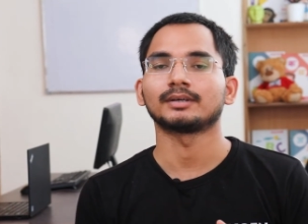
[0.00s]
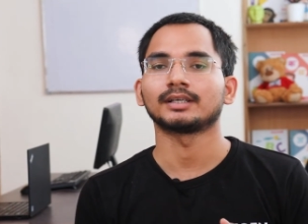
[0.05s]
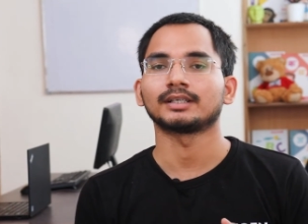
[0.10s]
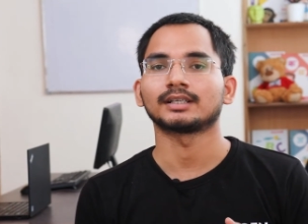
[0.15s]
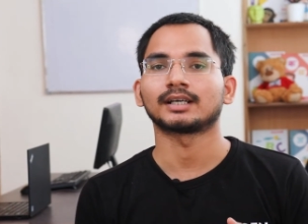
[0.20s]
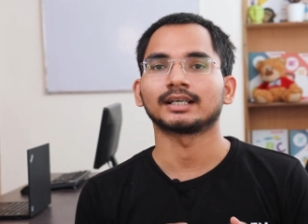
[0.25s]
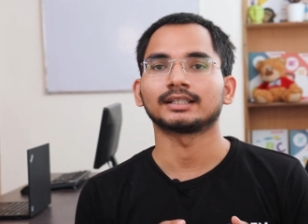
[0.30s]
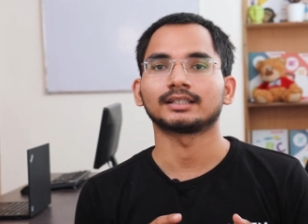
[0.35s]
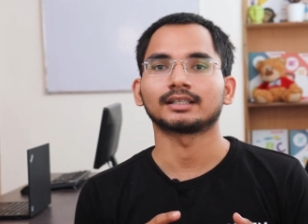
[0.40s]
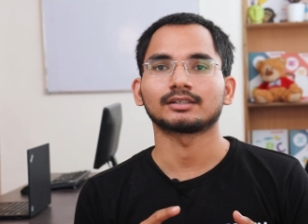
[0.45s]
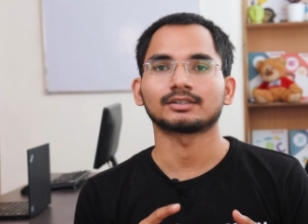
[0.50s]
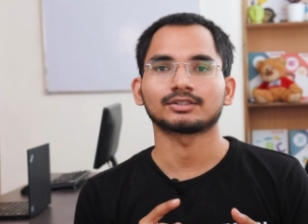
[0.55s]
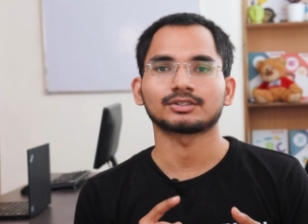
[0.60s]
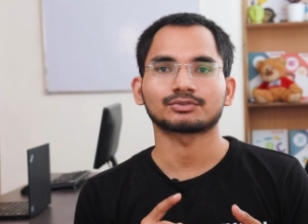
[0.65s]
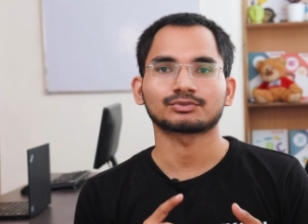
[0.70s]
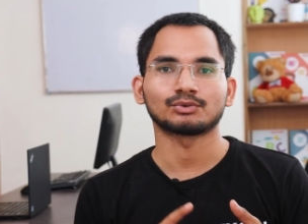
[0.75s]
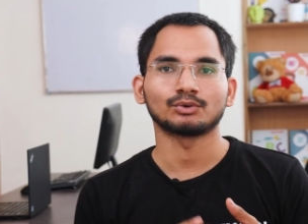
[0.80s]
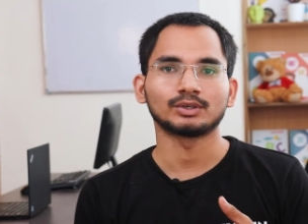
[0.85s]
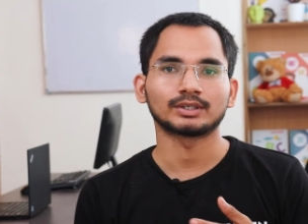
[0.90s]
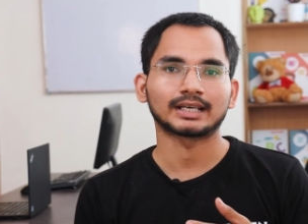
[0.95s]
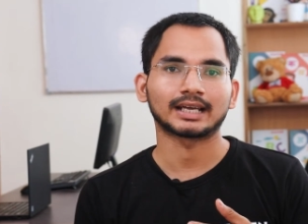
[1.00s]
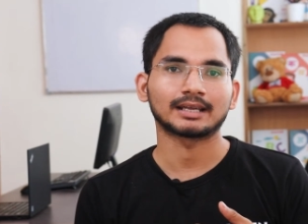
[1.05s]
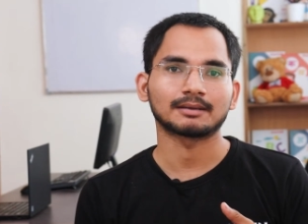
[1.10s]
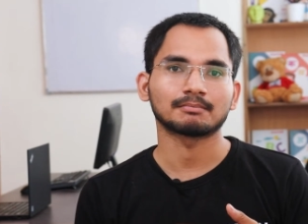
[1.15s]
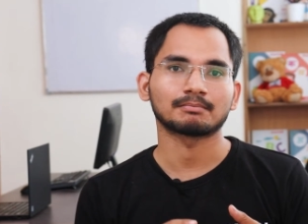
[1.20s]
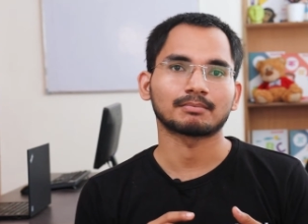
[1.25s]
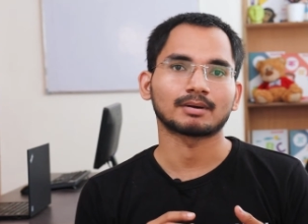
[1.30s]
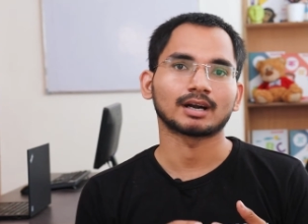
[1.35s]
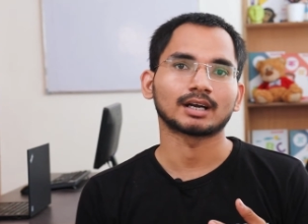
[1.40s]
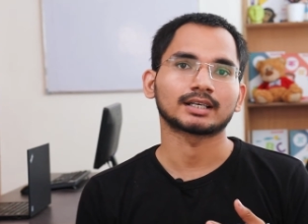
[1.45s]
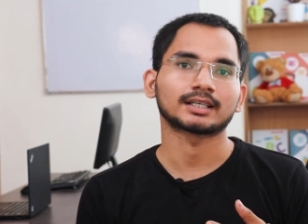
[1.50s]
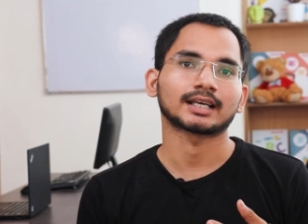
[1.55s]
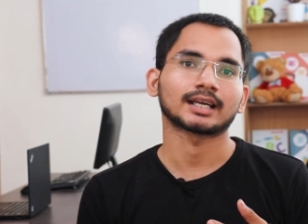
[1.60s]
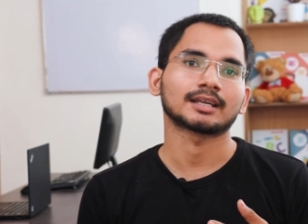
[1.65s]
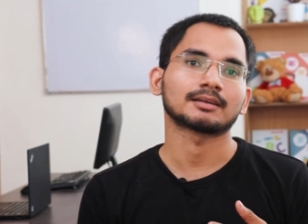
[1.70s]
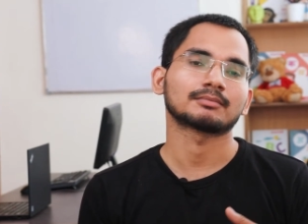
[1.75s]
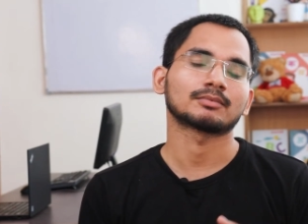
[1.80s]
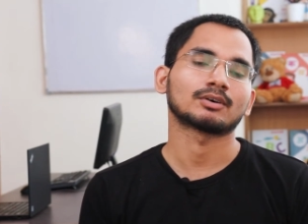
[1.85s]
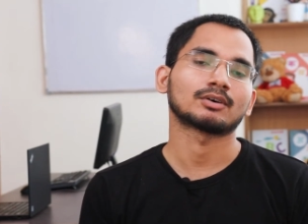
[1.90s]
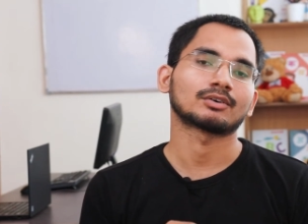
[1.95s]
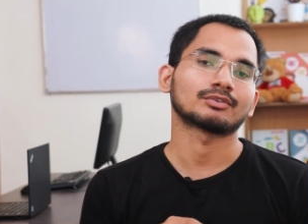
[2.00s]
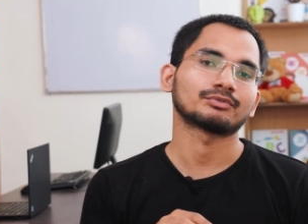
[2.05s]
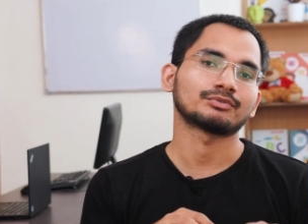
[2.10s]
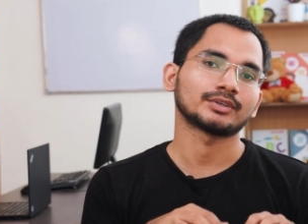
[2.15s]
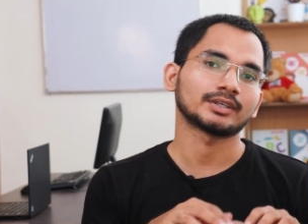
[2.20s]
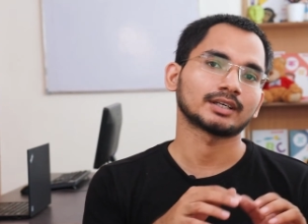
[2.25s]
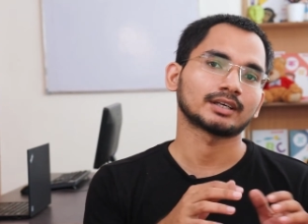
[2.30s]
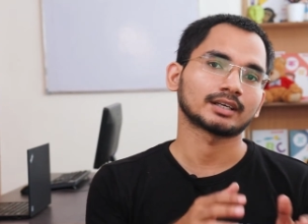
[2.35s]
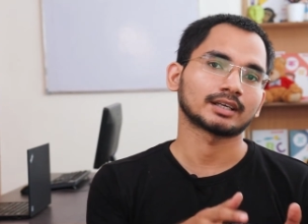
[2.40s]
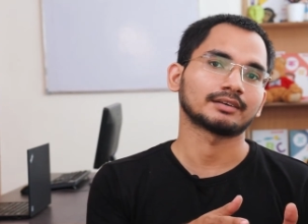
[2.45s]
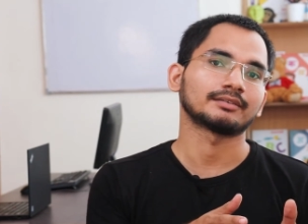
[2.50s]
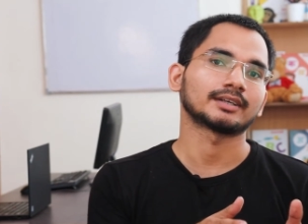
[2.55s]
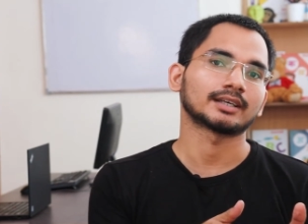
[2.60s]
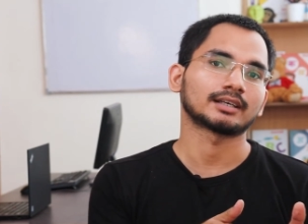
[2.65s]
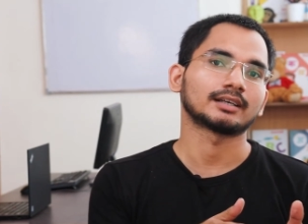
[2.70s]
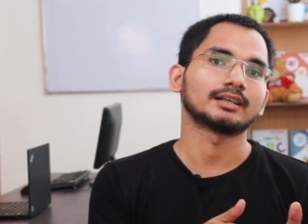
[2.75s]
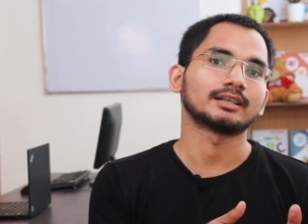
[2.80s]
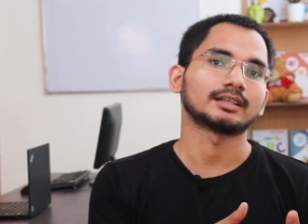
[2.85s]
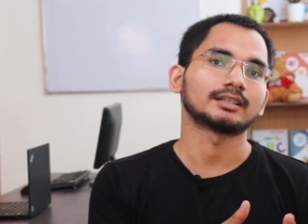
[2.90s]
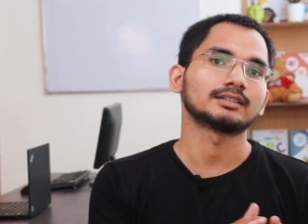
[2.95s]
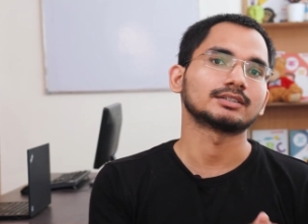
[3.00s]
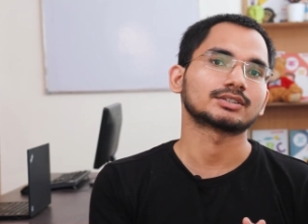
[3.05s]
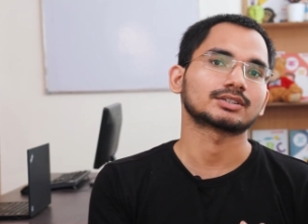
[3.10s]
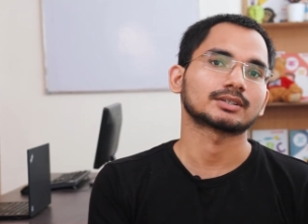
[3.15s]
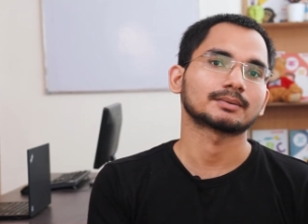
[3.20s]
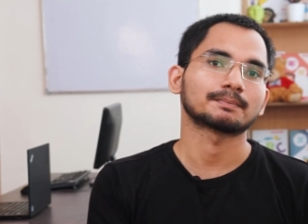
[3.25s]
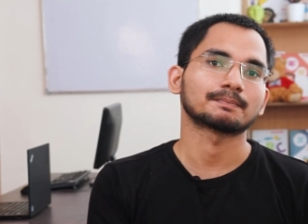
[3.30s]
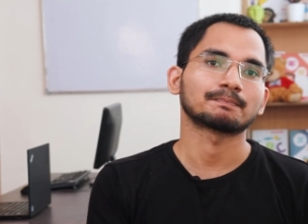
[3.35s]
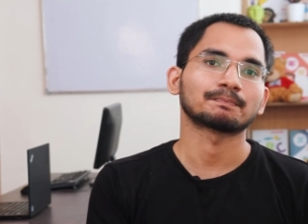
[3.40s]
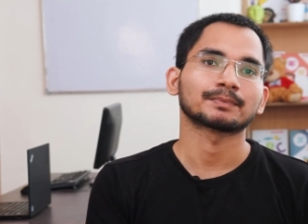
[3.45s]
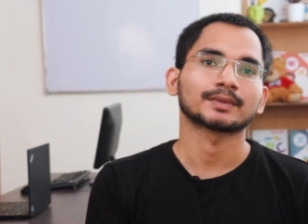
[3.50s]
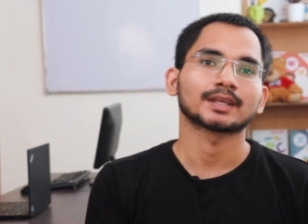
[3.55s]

either it's full-time, part-time, or we are giving an internship.